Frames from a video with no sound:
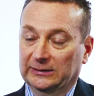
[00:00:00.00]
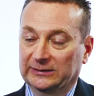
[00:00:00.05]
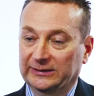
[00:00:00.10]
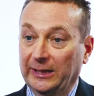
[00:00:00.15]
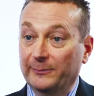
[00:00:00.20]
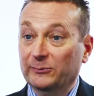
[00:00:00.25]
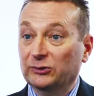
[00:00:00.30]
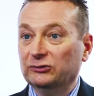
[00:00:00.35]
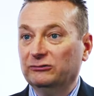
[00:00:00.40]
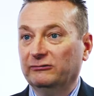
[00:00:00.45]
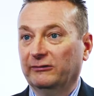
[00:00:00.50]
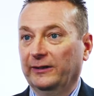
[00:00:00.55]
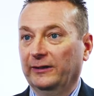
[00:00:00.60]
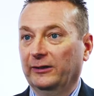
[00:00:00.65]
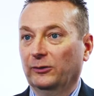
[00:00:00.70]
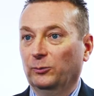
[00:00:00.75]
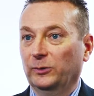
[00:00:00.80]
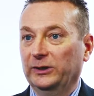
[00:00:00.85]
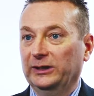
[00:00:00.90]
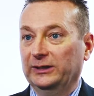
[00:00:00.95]
demonstrate
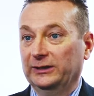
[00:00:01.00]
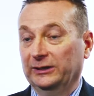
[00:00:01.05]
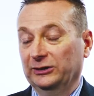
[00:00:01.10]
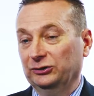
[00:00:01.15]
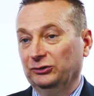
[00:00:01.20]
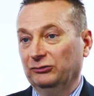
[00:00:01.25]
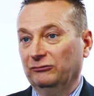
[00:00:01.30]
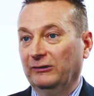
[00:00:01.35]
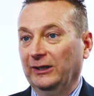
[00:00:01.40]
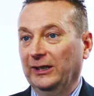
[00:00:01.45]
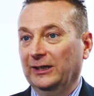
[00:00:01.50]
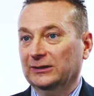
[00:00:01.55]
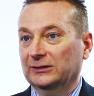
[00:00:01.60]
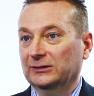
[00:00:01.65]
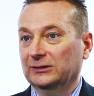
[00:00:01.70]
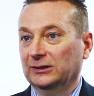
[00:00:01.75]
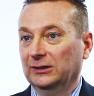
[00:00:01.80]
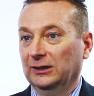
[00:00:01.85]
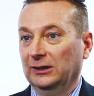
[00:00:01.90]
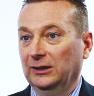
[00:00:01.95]
that we can
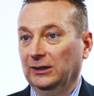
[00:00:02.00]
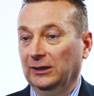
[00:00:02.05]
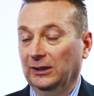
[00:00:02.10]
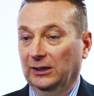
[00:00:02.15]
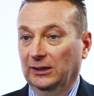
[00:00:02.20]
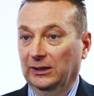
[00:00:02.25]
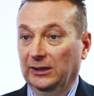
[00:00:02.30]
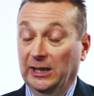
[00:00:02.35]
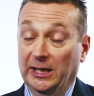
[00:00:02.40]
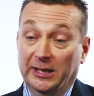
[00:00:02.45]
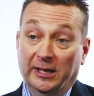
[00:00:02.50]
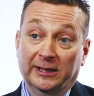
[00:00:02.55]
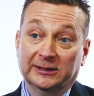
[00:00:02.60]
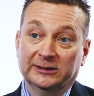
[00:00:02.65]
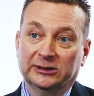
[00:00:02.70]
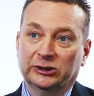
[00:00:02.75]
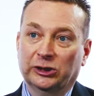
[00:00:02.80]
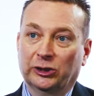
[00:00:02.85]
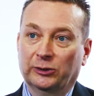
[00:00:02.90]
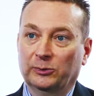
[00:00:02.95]
extract an
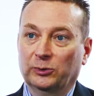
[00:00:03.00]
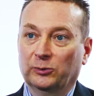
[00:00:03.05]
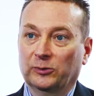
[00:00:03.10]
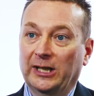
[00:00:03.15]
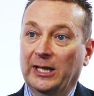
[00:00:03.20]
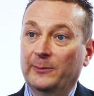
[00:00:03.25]
isotope called